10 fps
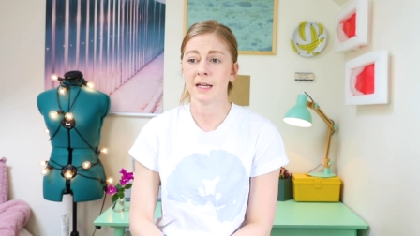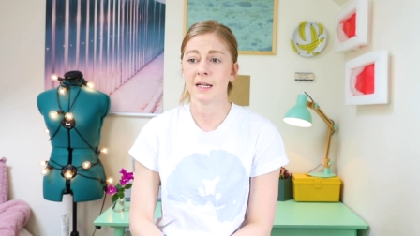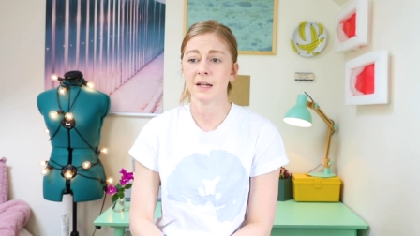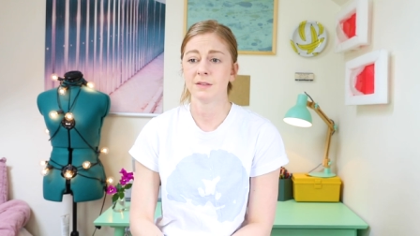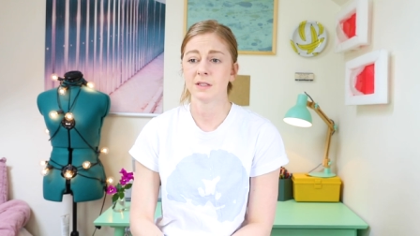
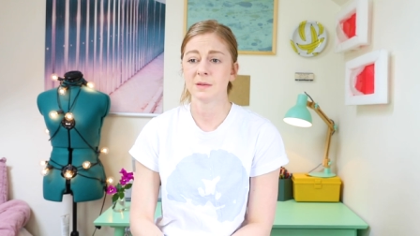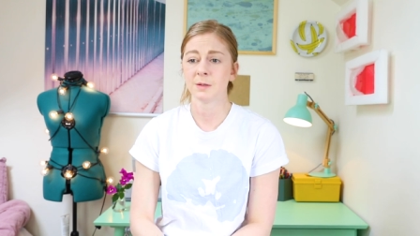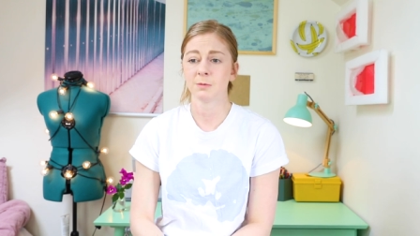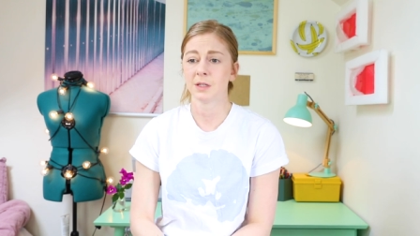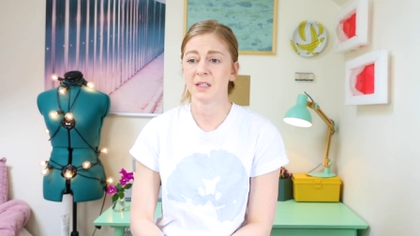And I've just
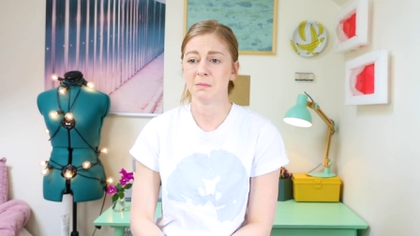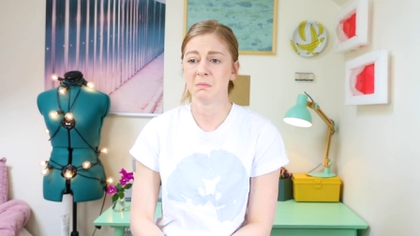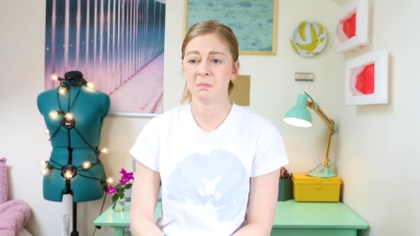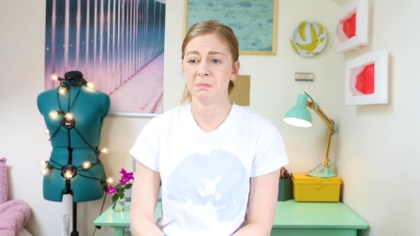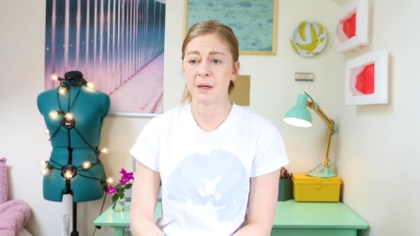been really
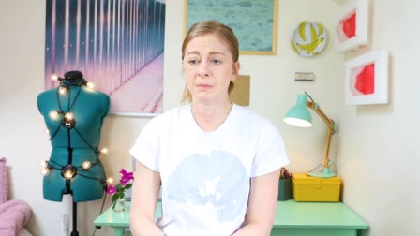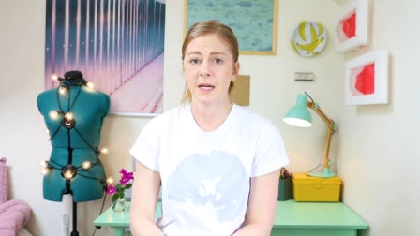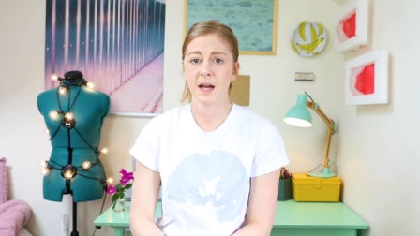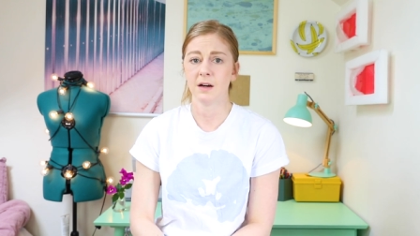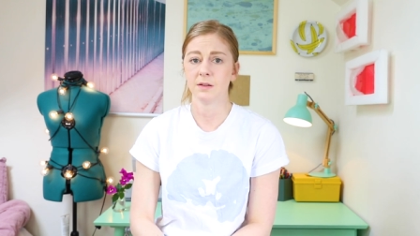
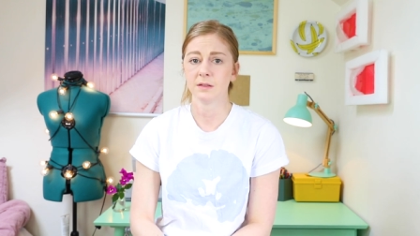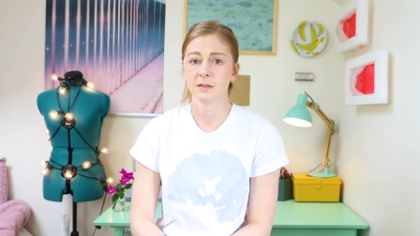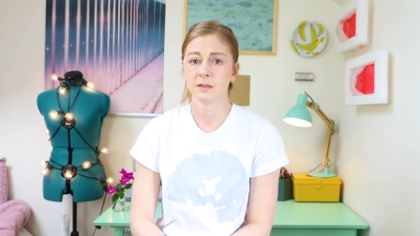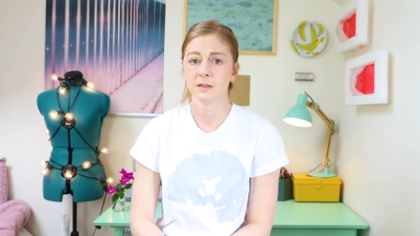bummed out.